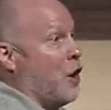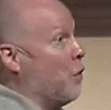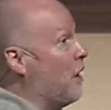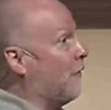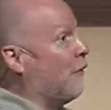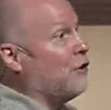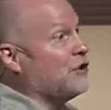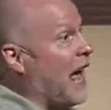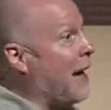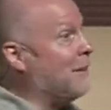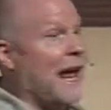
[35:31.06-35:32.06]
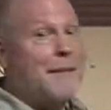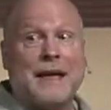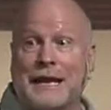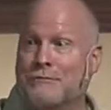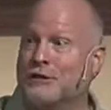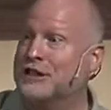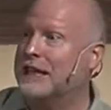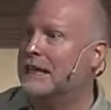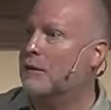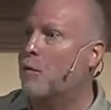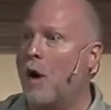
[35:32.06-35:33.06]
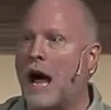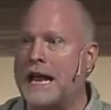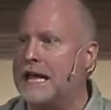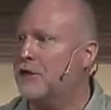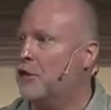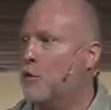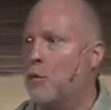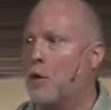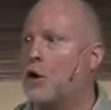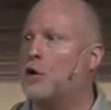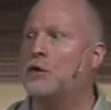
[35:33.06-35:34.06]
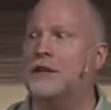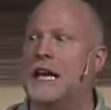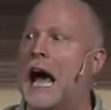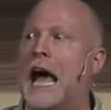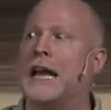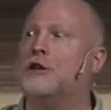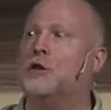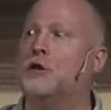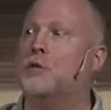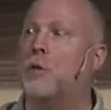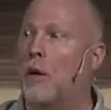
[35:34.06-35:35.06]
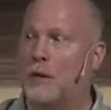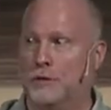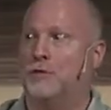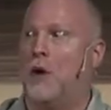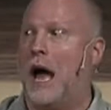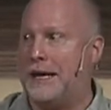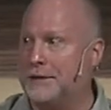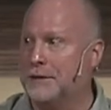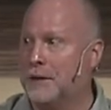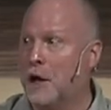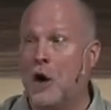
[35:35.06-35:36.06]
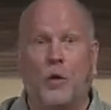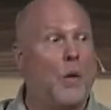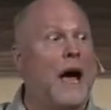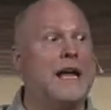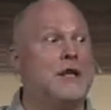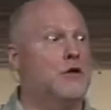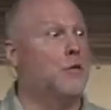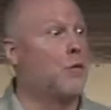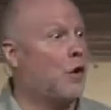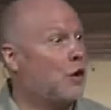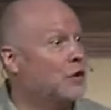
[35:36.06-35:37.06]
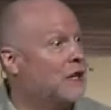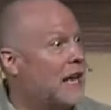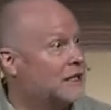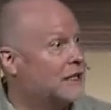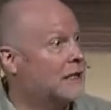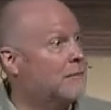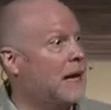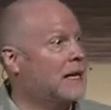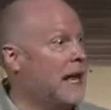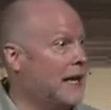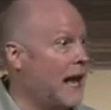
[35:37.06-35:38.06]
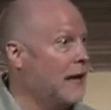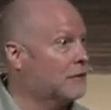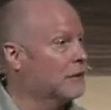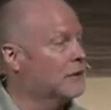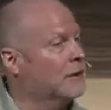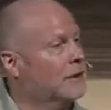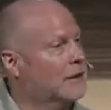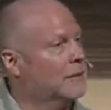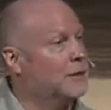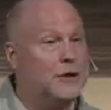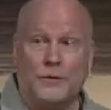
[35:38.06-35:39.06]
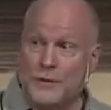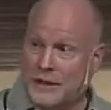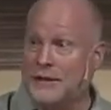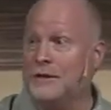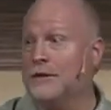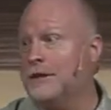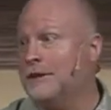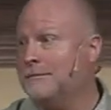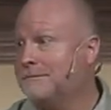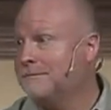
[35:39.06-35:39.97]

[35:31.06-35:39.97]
when it first happened, I bet he was thinking, why in the world did I do what was right? Why in the world did I stick my neck out? But you know what's interesting?